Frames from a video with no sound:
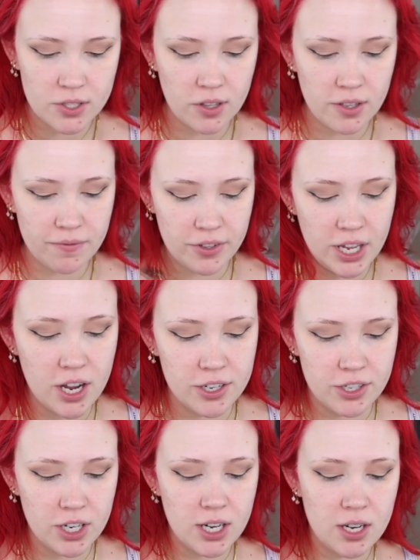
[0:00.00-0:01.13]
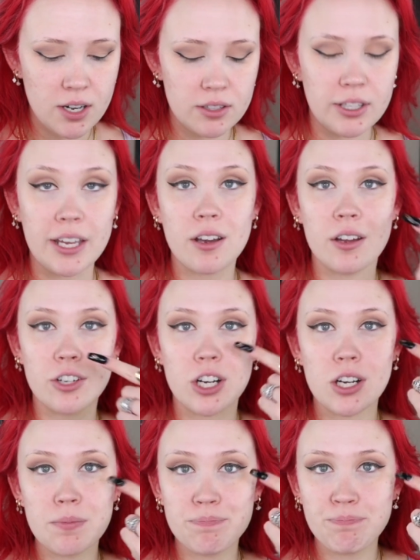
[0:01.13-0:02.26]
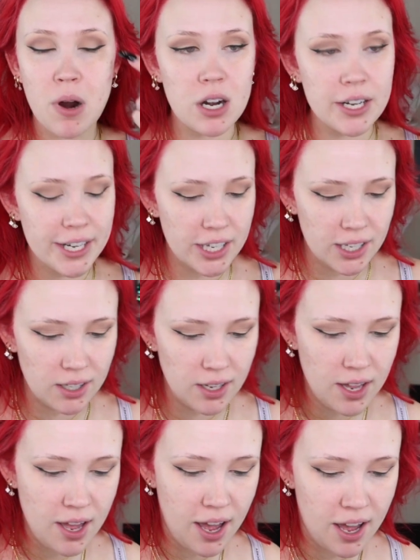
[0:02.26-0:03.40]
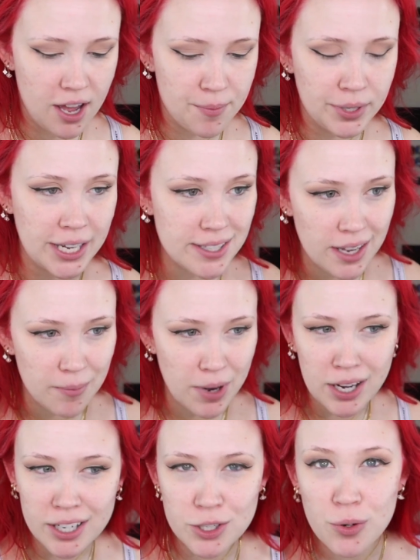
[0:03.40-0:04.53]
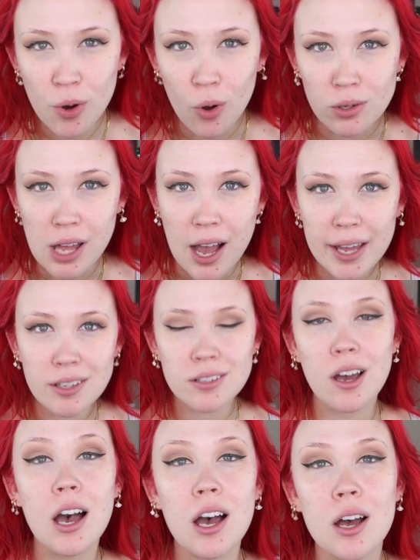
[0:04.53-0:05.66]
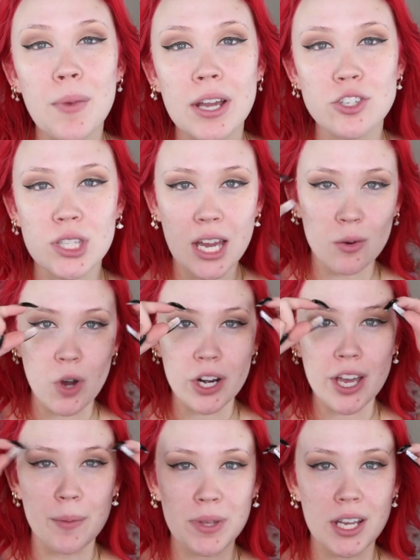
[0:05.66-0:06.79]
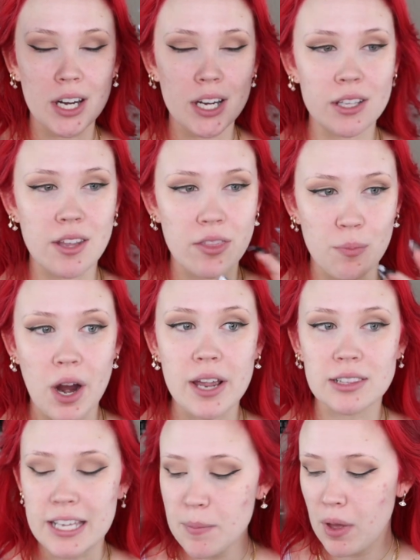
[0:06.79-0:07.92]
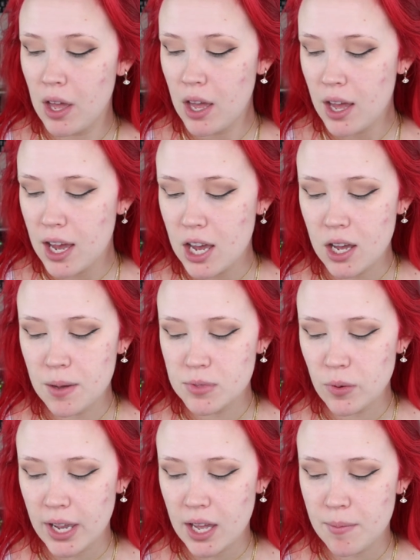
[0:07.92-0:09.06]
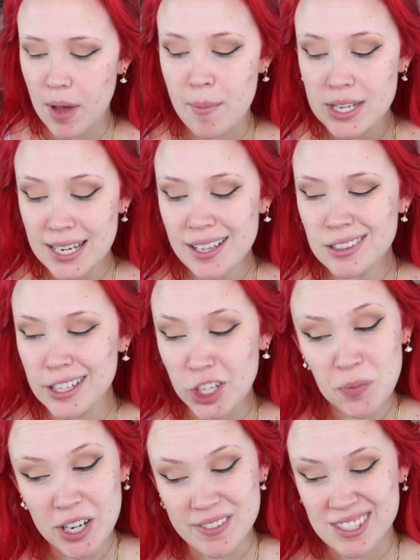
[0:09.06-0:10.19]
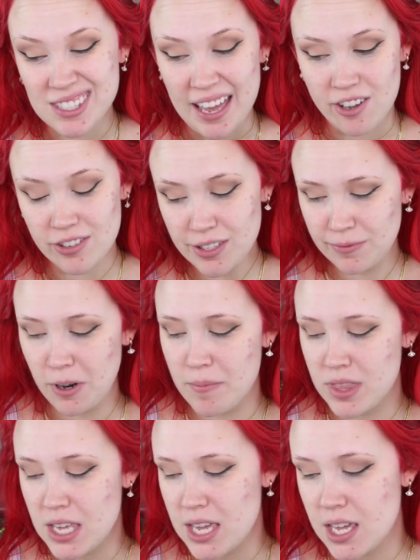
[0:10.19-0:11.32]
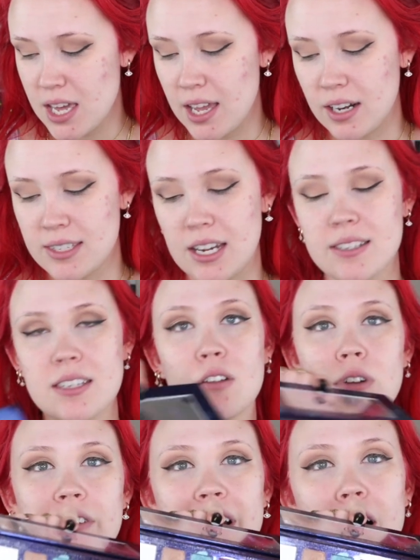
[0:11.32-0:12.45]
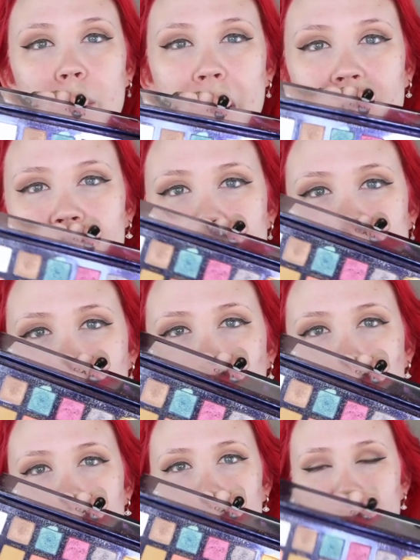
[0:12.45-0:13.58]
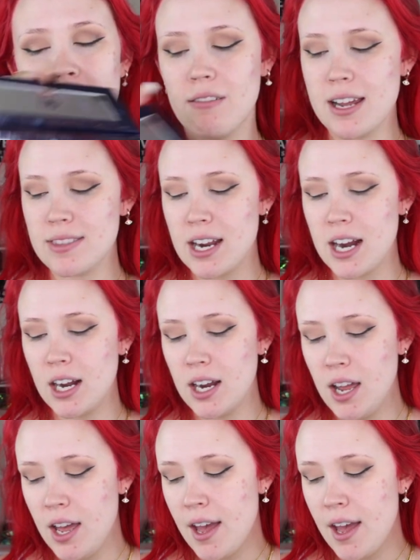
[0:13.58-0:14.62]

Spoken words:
So then for the under part here, like I said, I'm not gonna do a whole lot. I just kind of want it up here and then the bright lip. So I'm gonna take a little bit of Sales from the Anastasia Riviera palette. It's that white shade right there.